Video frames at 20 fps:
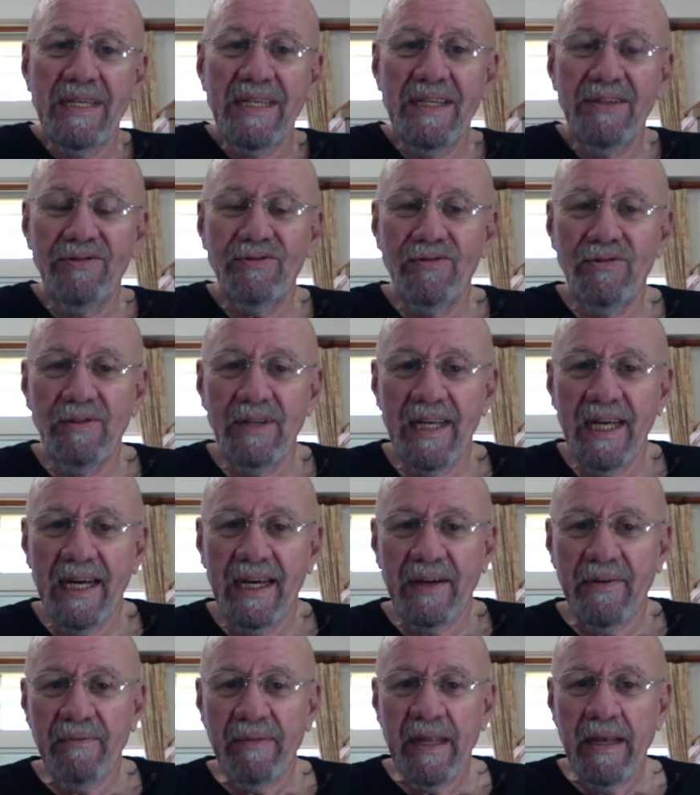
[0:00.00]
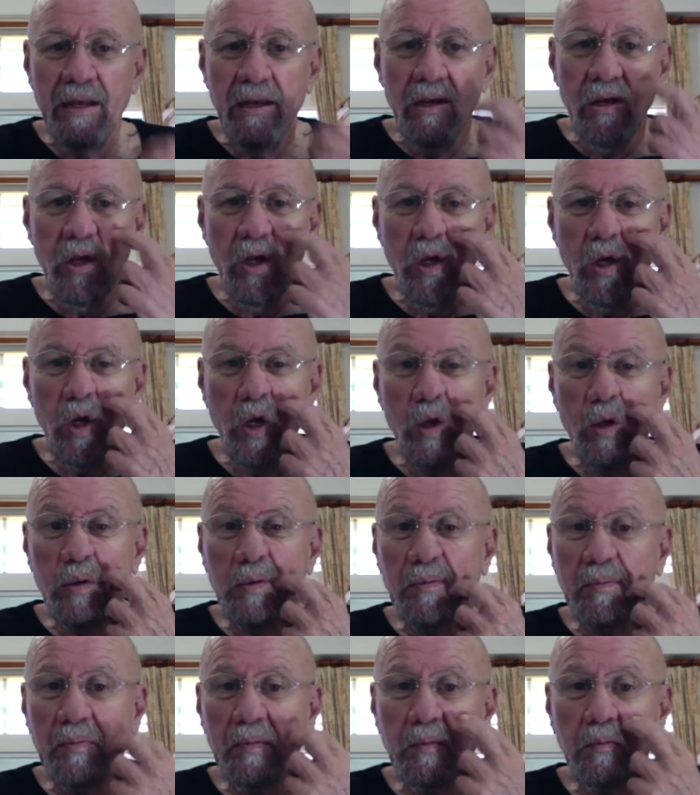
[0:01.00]
yesterday. Uh,
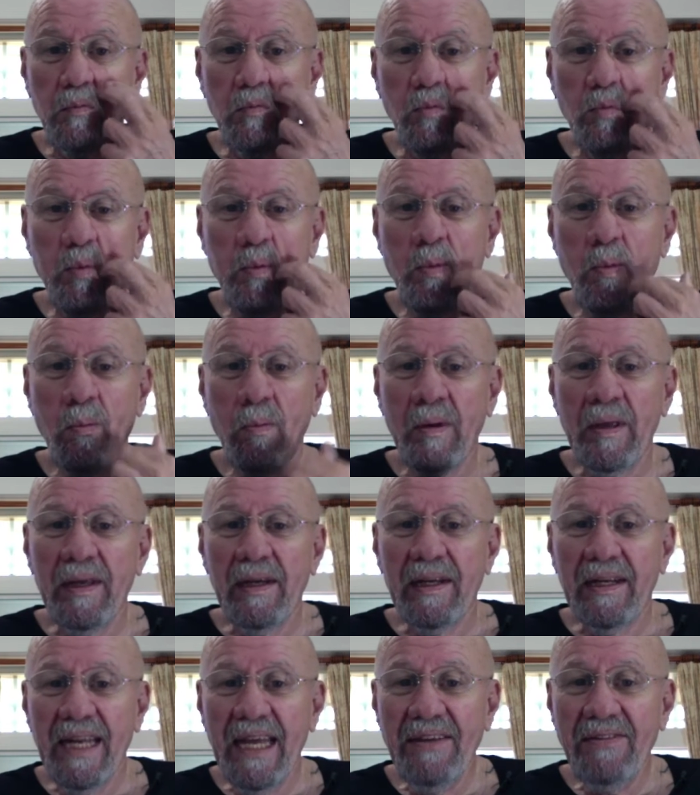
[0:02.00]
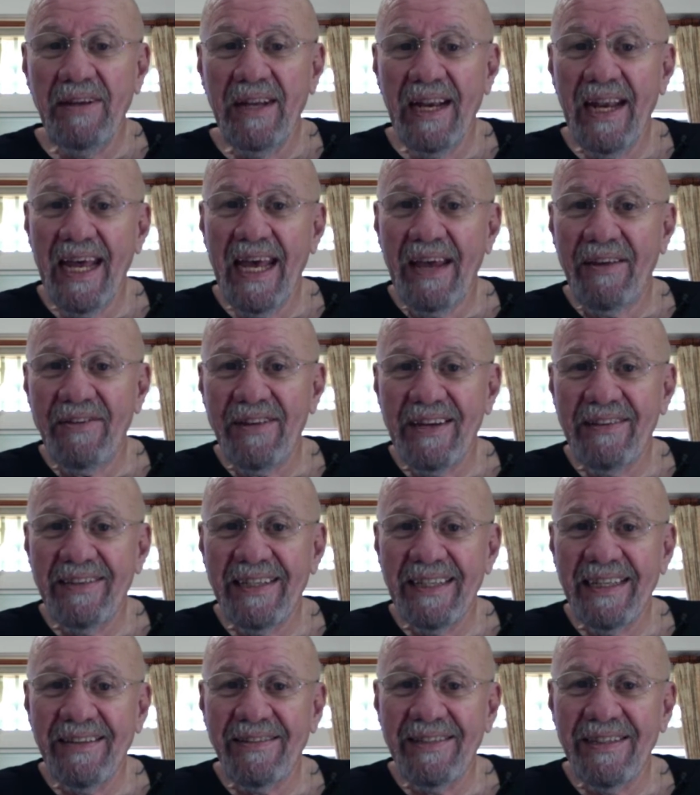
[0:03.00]
less and less as he
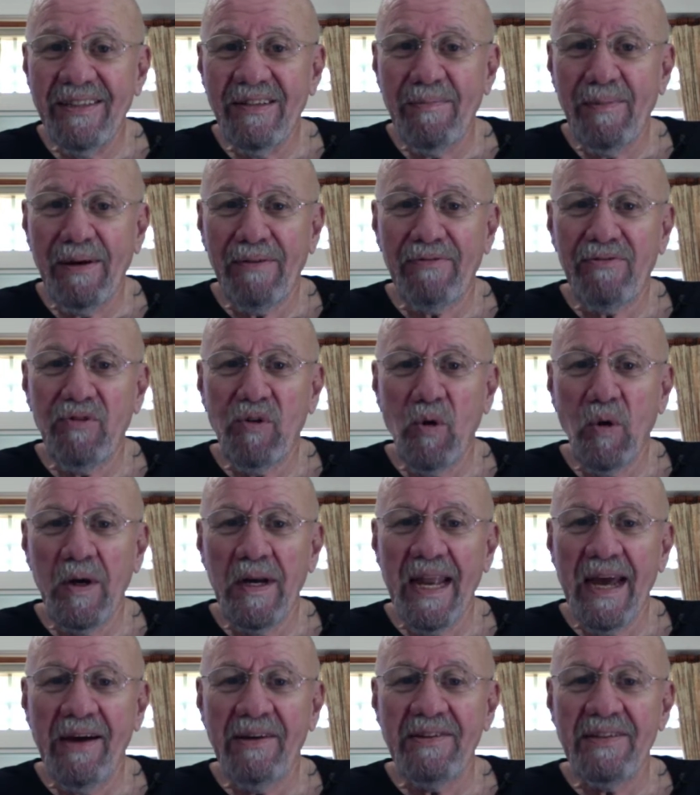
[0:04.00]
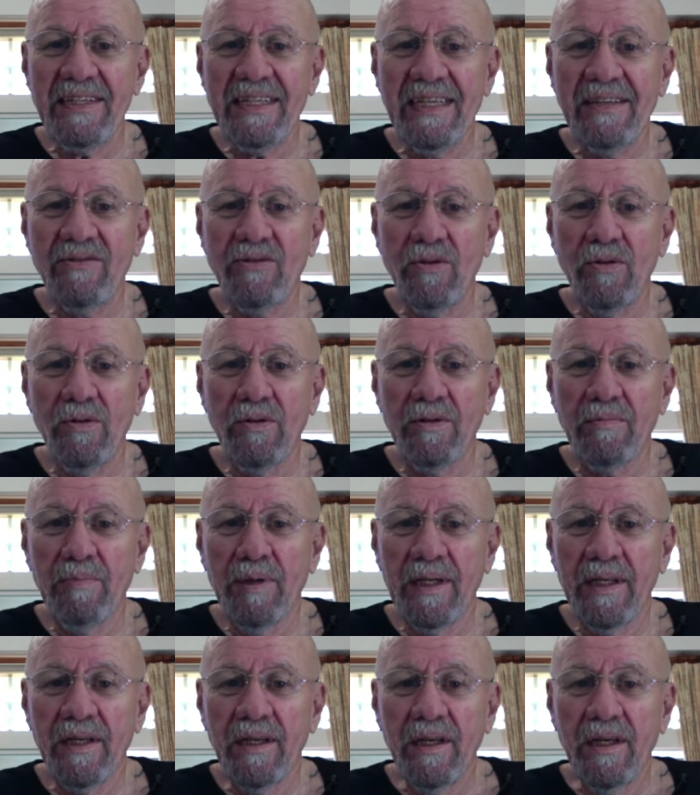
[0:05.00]
gets. He's about 4 now as he gets older, but